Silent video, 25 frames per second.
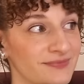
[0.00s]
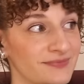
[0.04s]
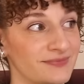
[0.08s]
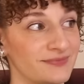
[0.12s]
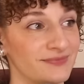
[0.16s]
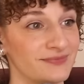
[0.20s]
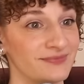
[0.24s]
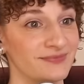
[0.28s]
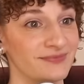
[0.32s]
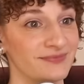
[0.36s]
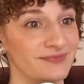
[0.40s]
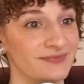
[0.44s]

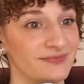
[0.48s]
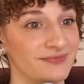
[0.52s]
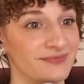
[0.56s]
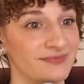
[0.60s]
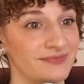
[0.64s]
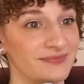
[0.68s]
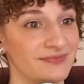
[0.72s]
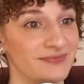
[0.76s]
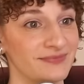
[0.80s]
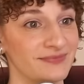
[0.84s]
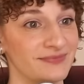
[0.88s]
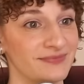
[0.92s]

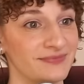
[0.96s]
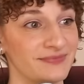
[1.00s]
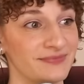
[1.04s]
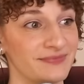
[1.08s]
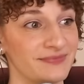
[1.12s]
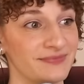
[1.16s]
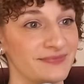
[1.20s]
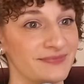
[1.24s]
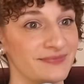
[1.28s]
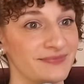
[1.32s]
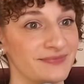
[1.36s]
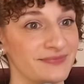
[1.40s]

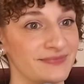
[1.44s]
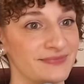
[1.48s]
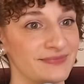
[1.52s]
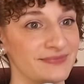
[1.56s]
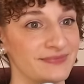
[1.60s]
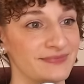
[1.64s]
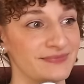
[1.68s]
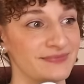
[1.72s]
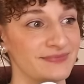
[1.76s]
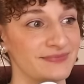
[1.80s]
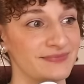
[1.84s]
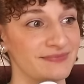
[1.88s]

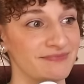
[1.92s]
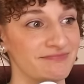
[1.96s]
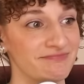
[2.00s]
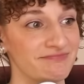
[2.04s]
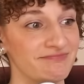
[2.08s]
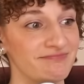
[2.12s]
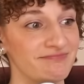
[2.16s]
(silent)